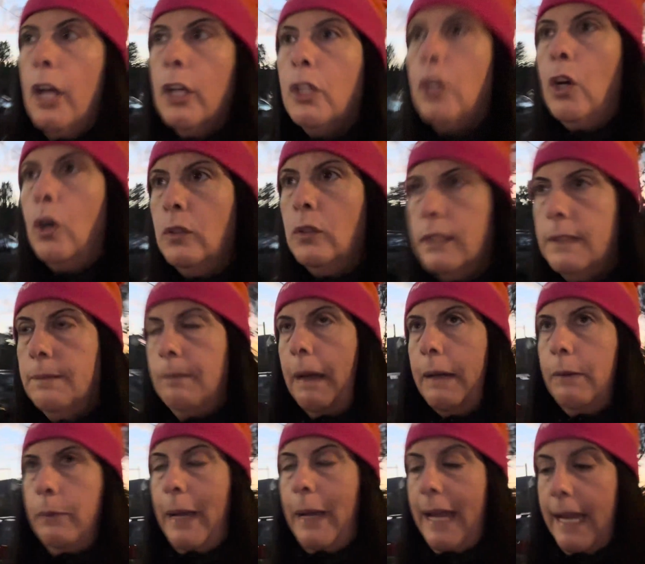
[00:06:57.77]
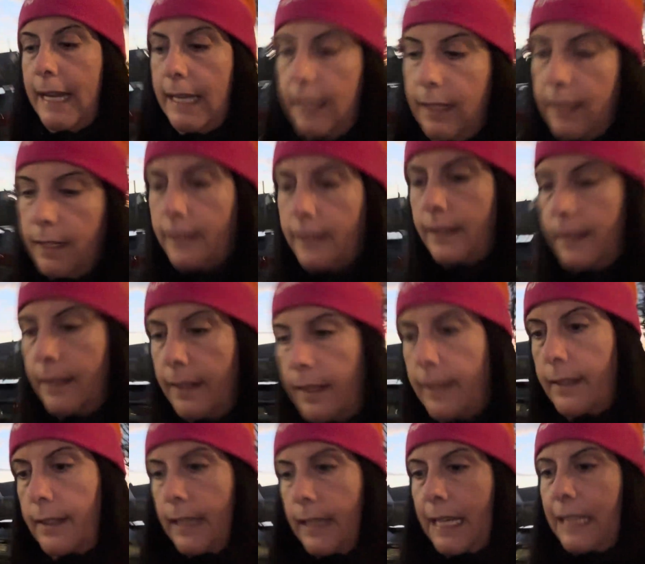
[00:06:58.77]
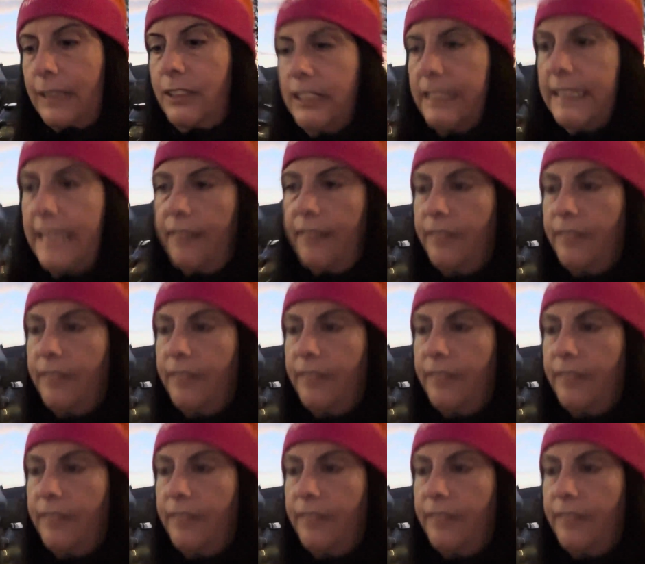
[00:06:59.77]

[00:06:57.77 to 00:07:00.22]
coast my way and just have